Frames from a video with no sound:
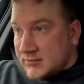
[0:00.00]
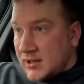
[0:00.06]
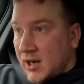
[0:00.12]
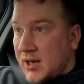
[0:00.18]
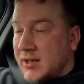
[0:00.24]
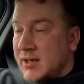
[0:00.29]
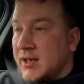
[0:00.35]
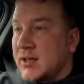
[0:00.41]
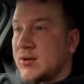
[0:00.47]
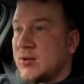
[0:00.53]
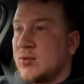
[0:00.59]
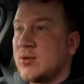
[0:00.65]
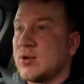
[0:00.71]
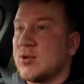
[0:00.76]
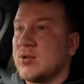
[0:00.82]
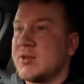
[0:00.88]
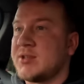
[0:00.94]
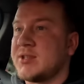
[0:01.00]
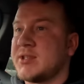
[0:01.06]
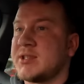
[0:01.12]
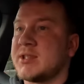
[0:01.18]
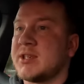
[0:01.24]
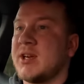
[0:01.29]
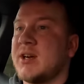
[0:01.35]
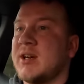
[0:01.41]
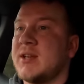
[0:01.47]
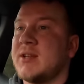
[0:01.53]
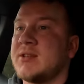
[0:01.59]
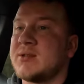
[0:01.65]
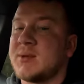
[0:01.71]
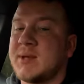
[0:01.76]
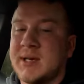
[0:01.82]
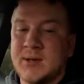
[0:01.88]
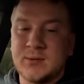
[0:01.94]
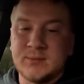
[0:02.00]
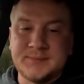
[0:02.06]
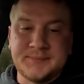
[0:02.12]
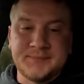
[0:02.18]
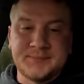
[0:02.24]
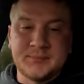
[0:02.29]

lightning all across the sky as well.